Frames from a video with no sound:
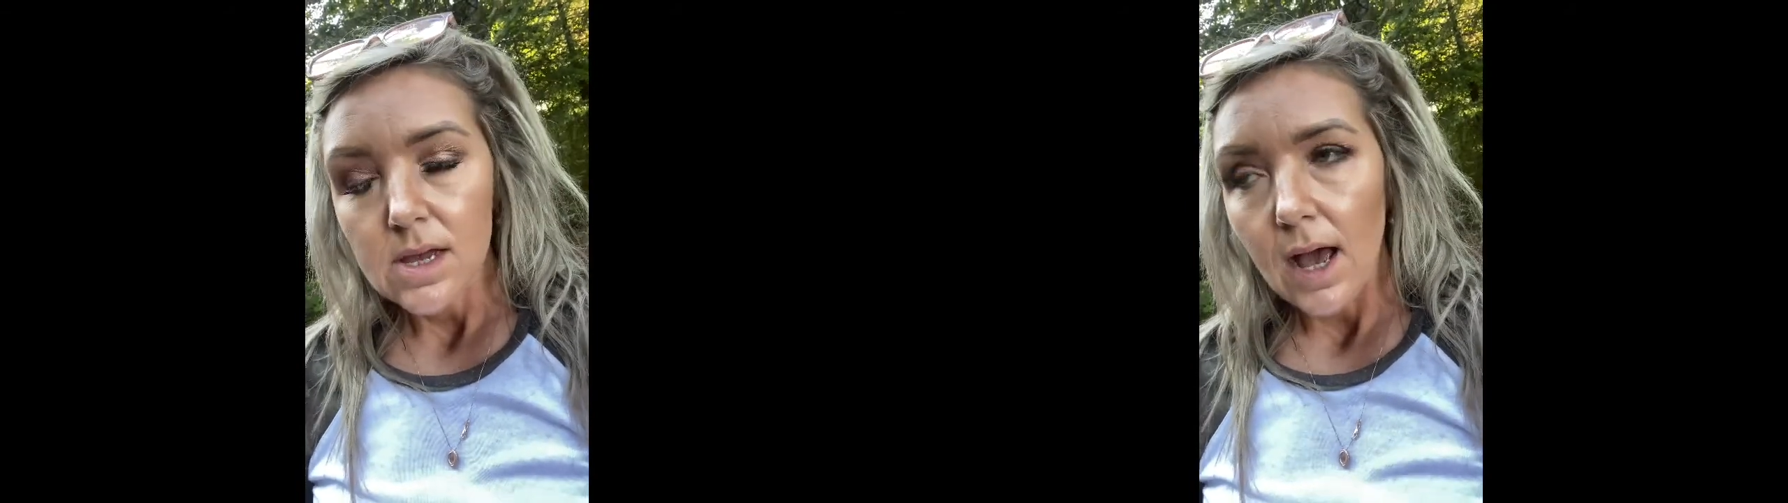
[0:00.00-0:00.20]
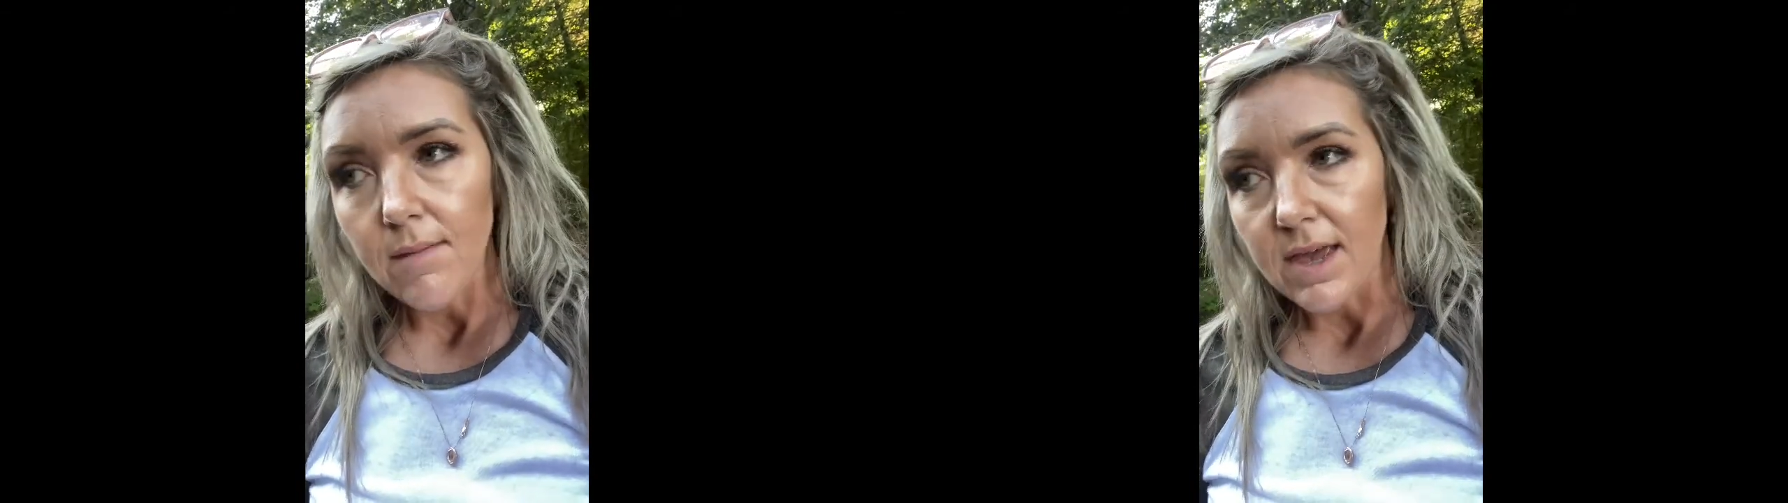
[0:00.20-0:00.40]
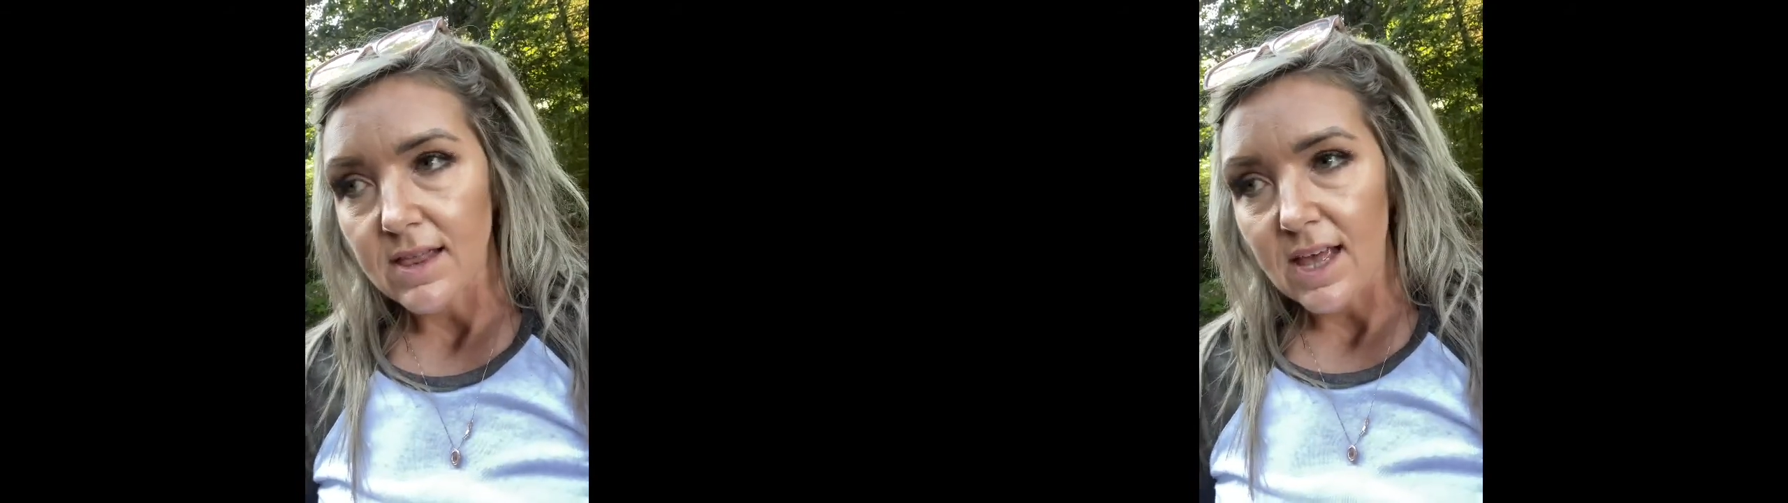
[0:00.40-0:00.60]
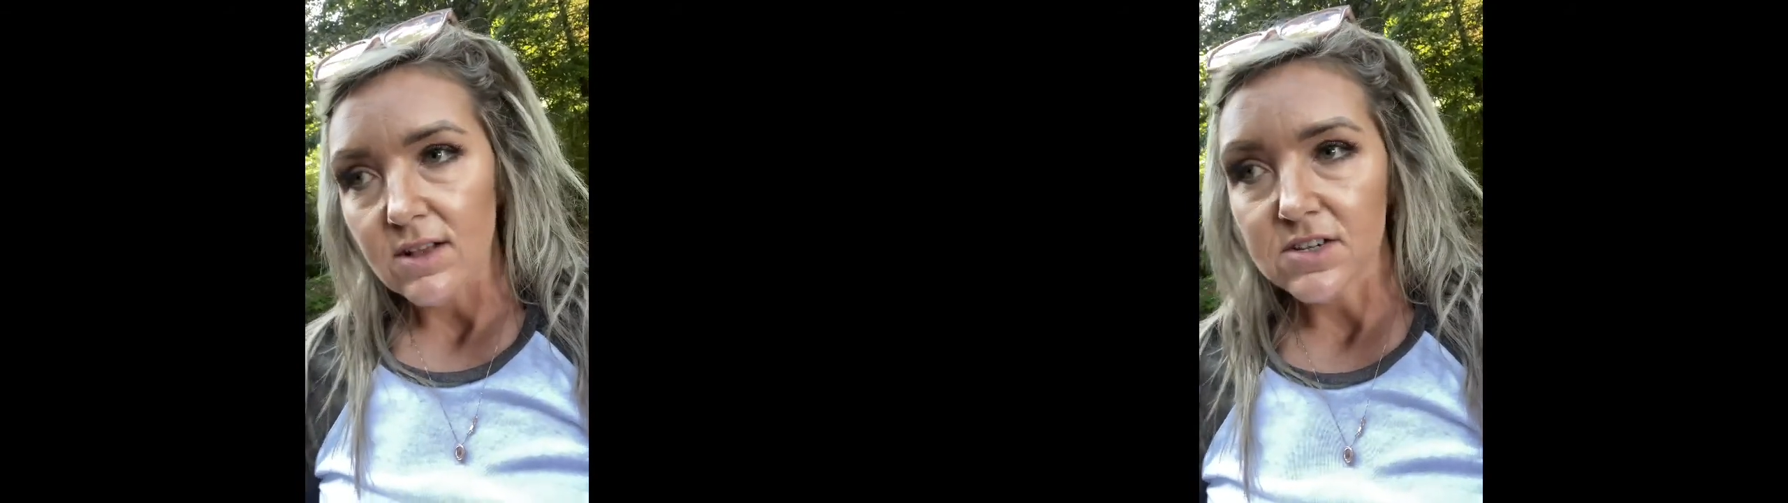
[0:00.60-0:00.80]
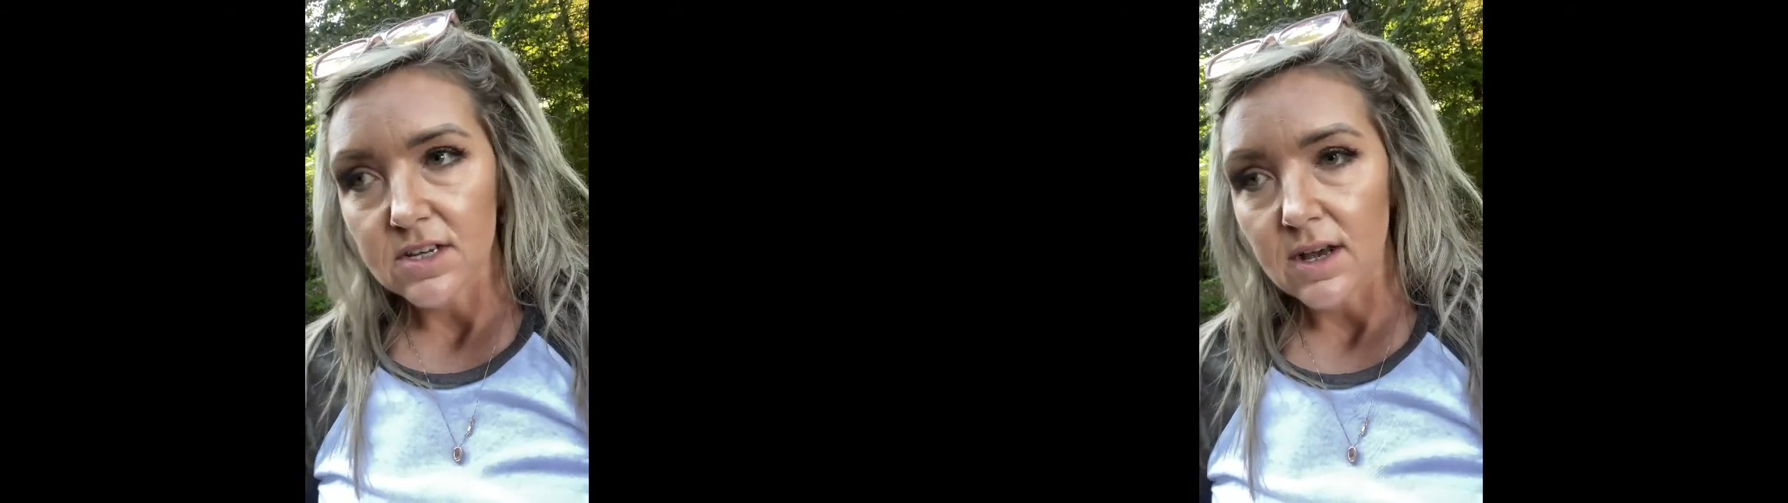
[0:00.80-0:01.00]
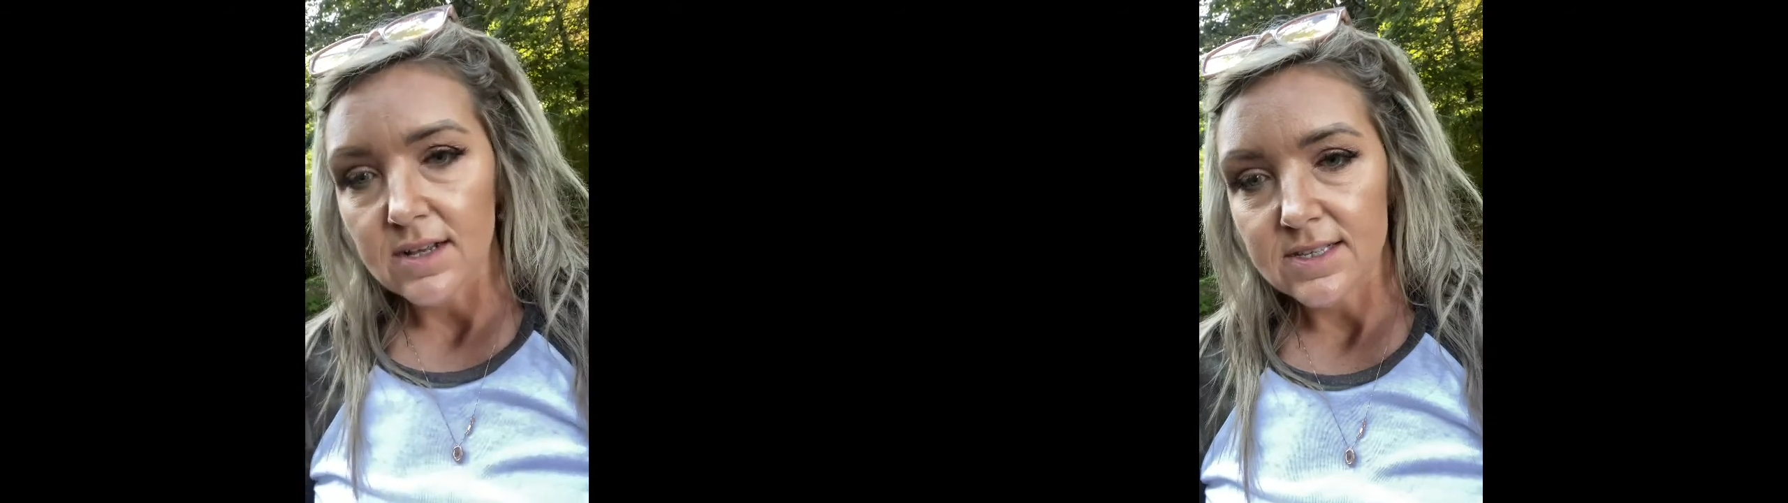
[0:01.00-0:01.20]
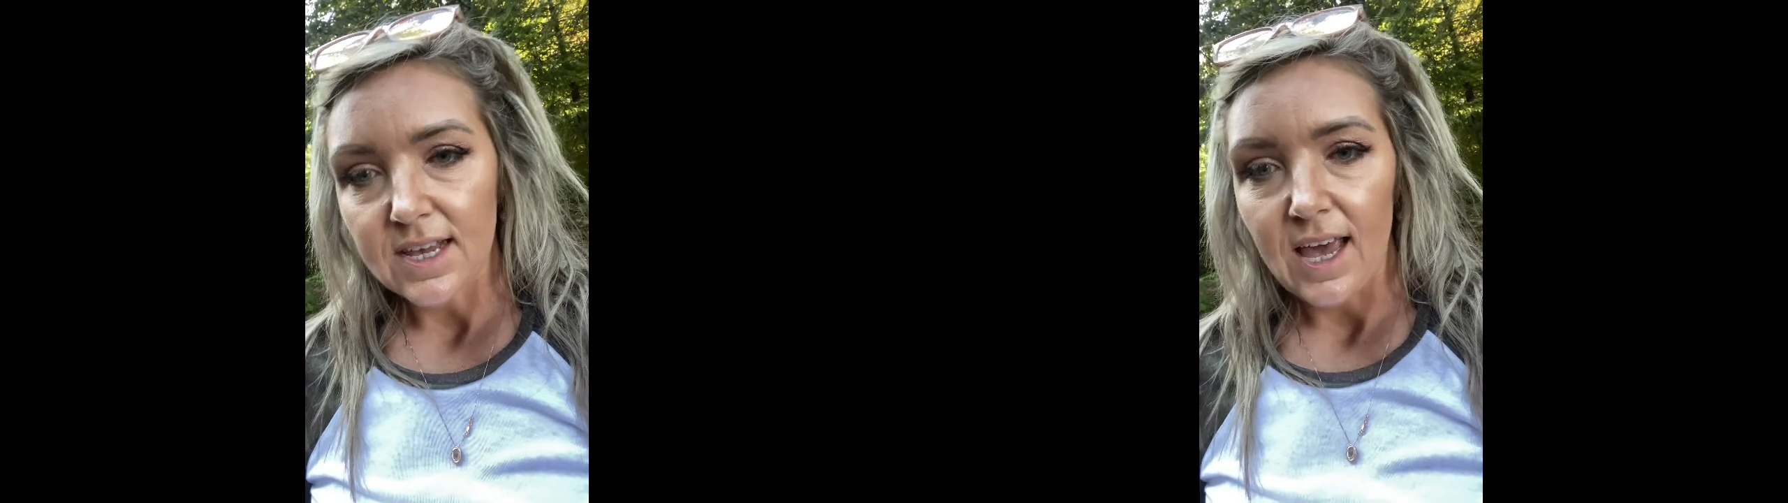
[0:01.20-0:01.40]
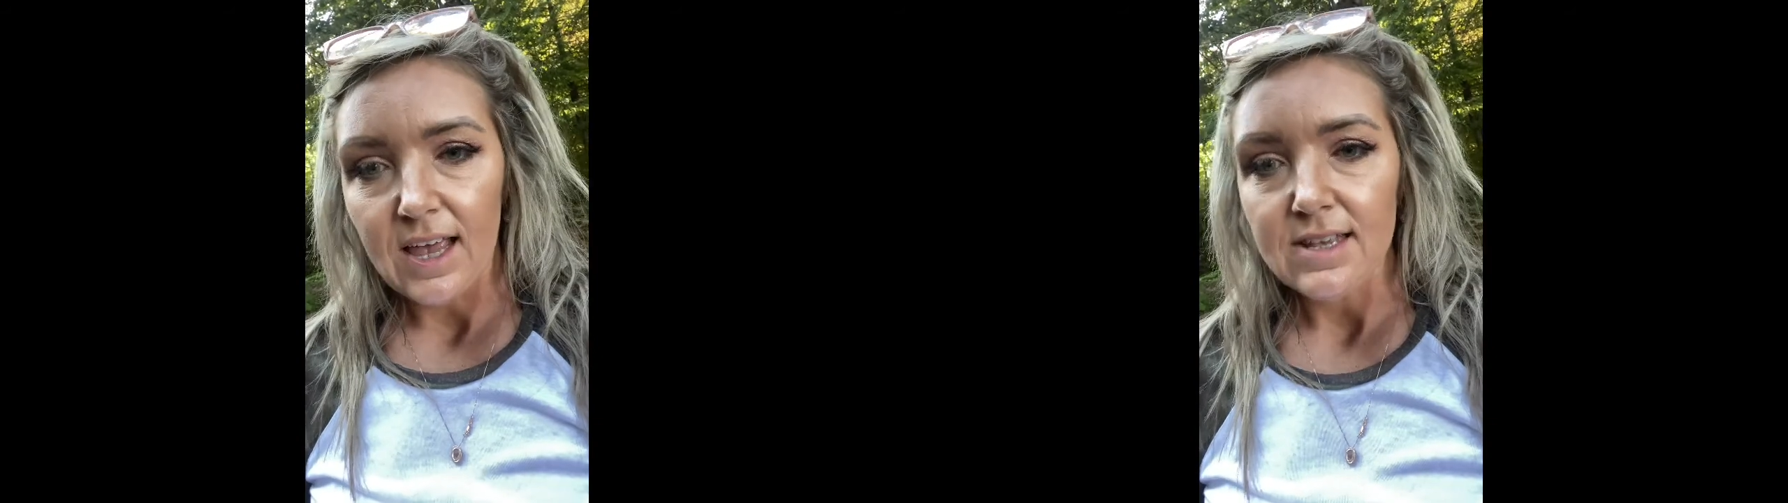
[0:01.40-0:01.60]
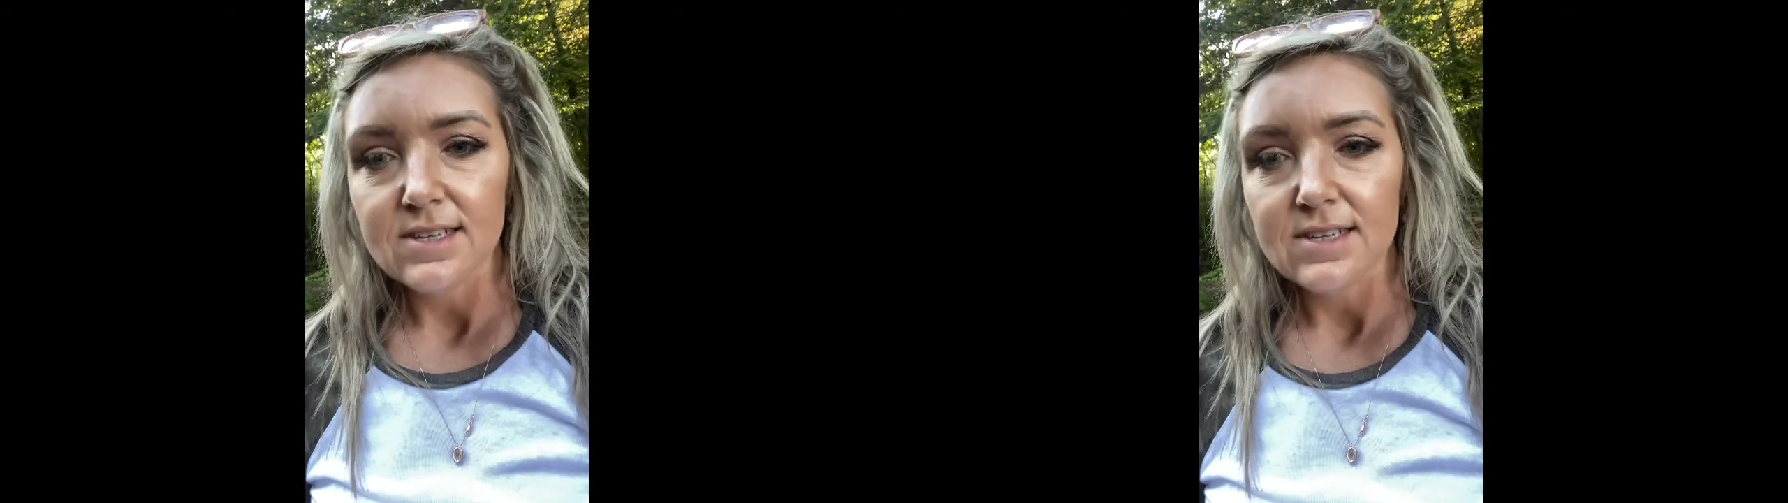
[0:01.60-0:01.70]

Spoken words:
I mean, they looked unscathed